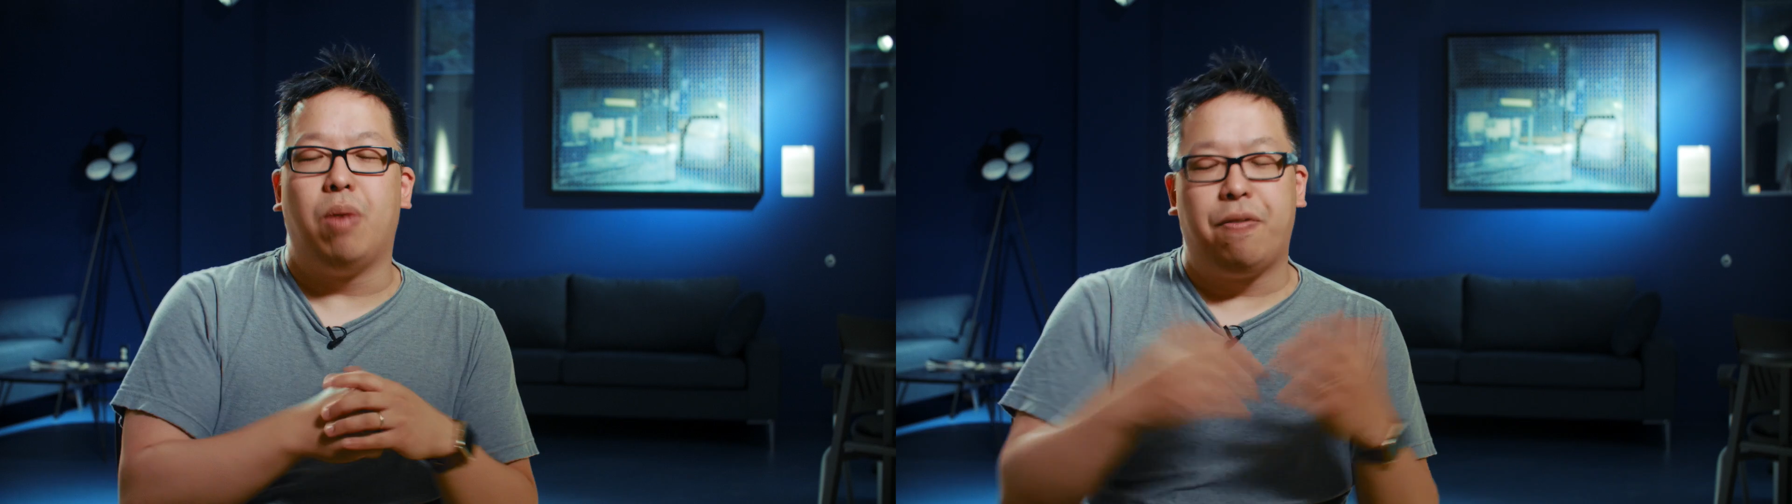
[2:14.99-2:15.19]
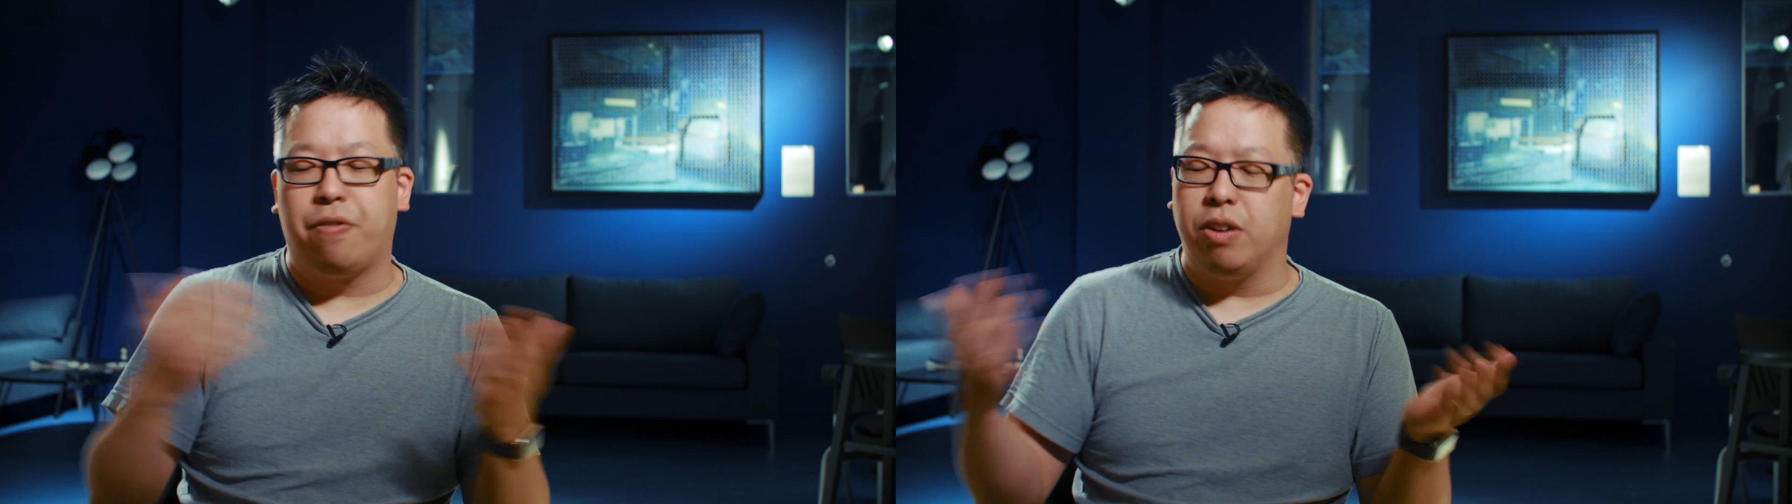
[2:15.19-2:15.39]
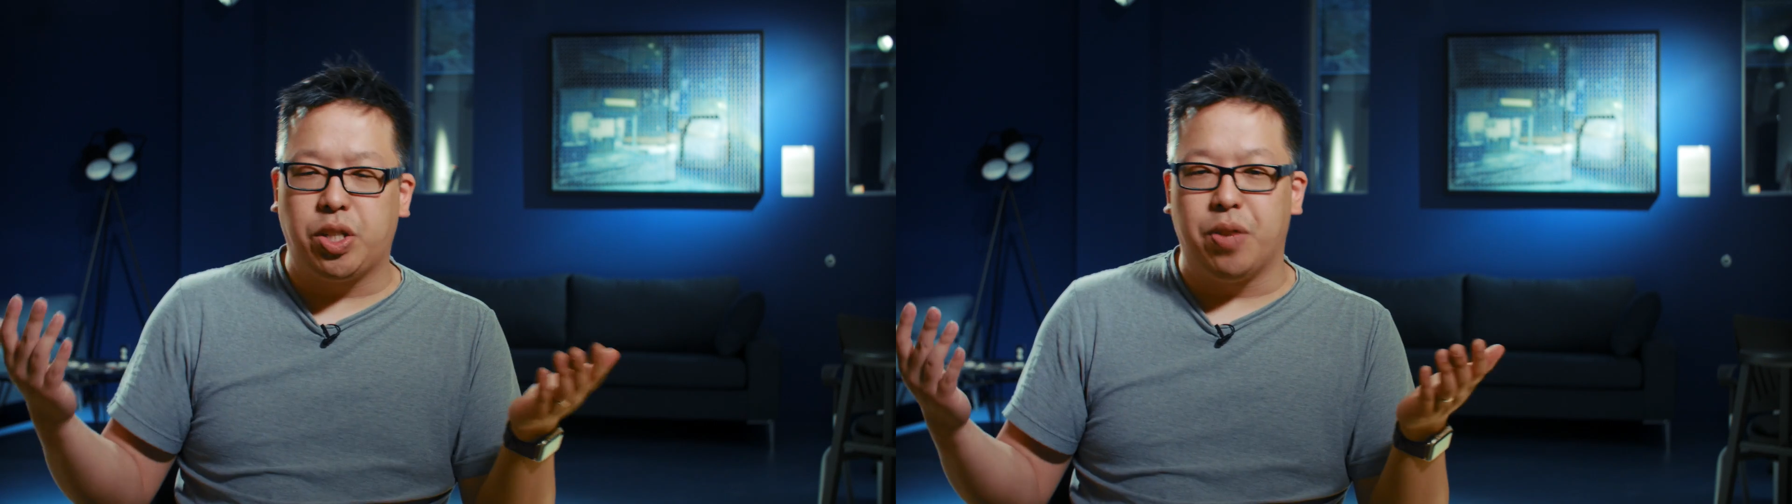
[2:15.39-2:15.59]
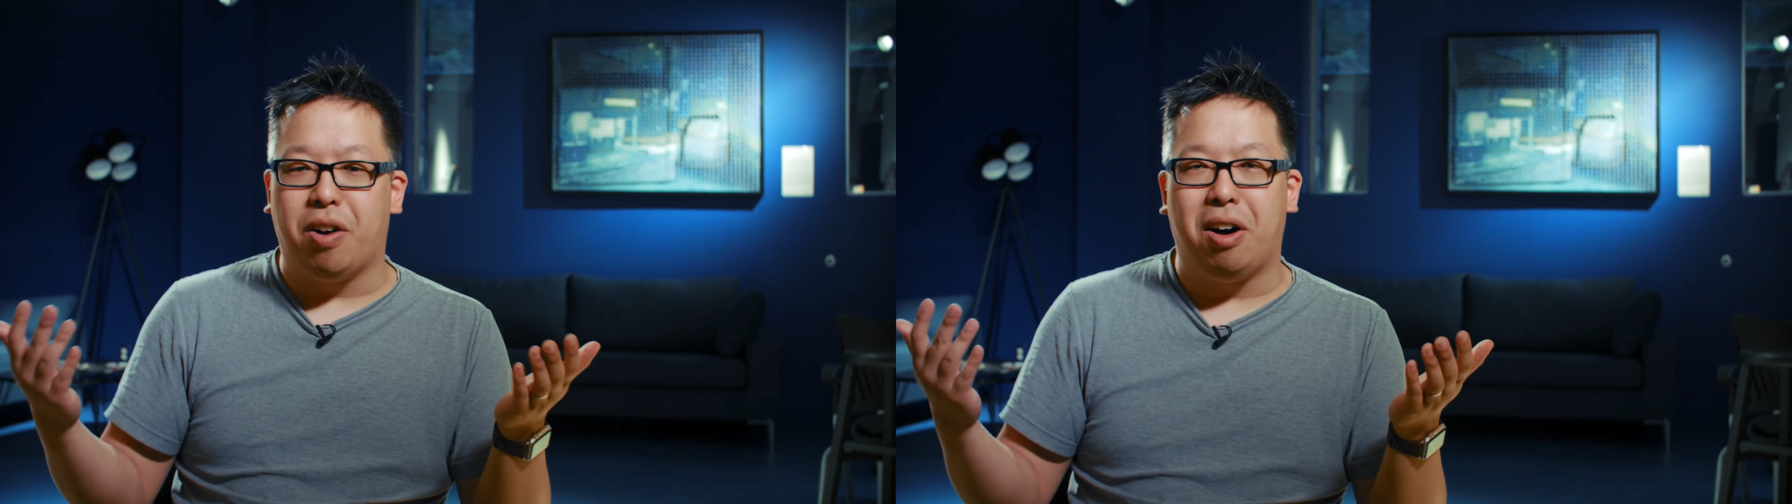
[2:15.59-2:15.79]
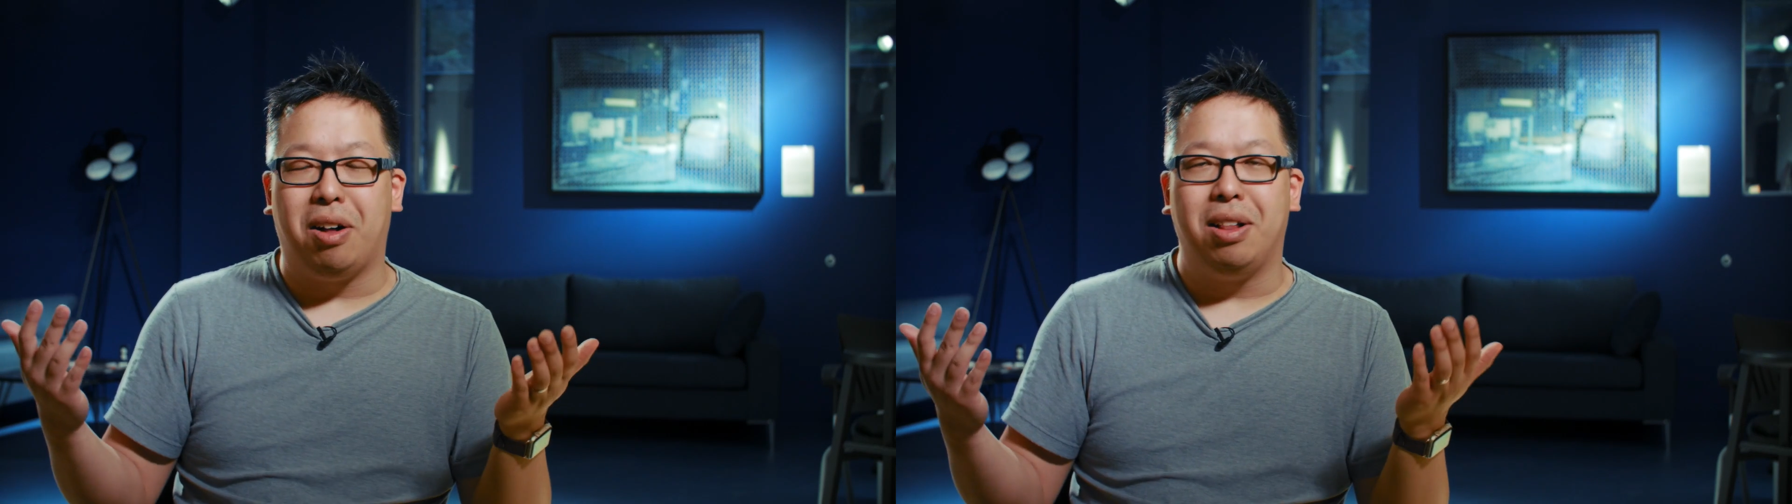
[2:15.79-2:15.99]
Well, first of
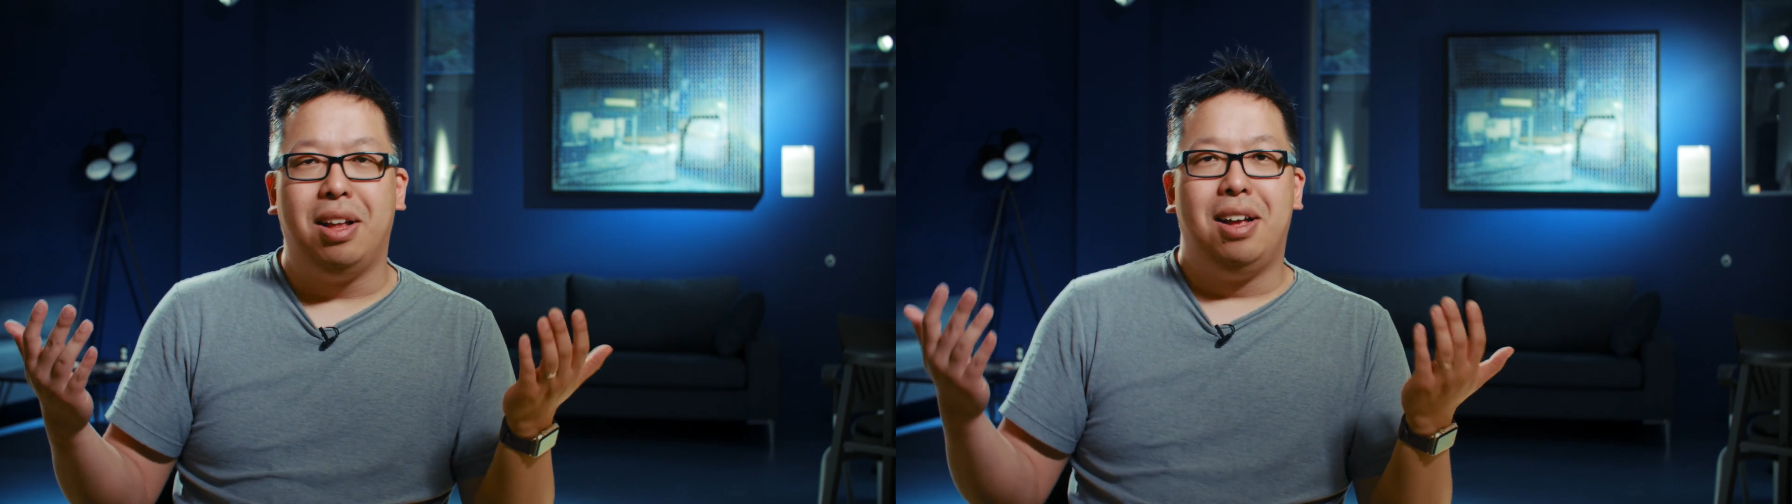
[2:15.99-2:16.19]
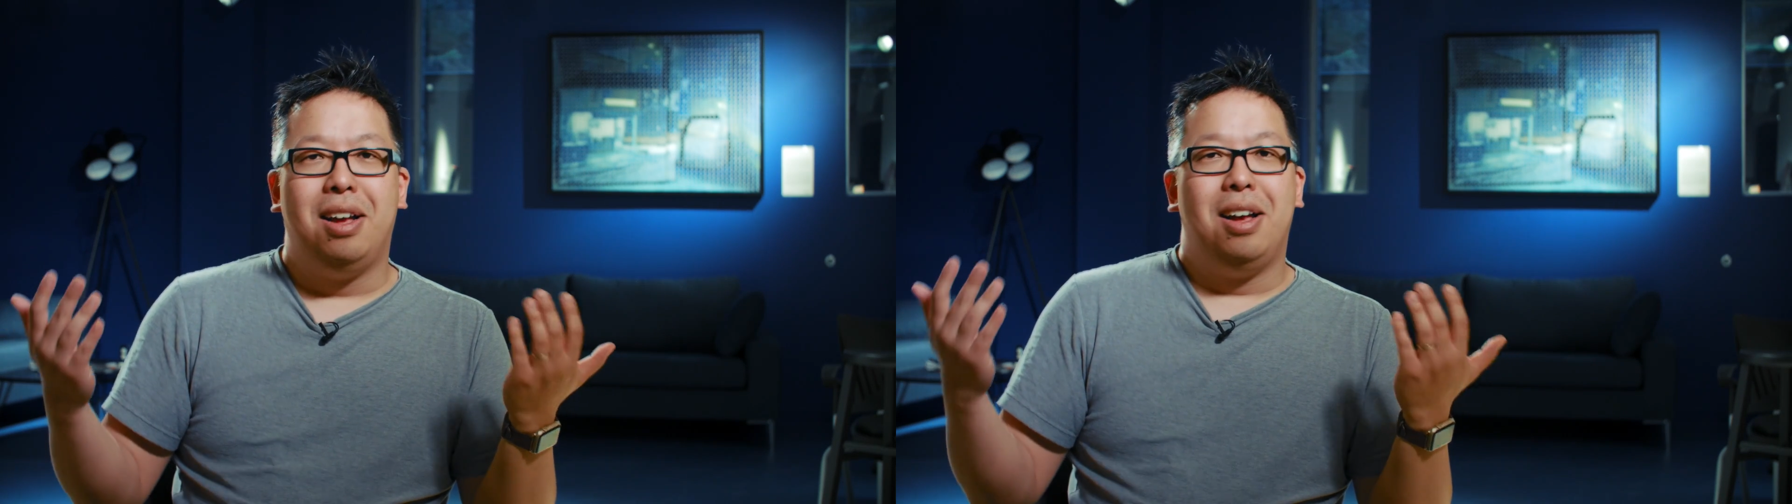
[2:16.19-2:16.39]
all,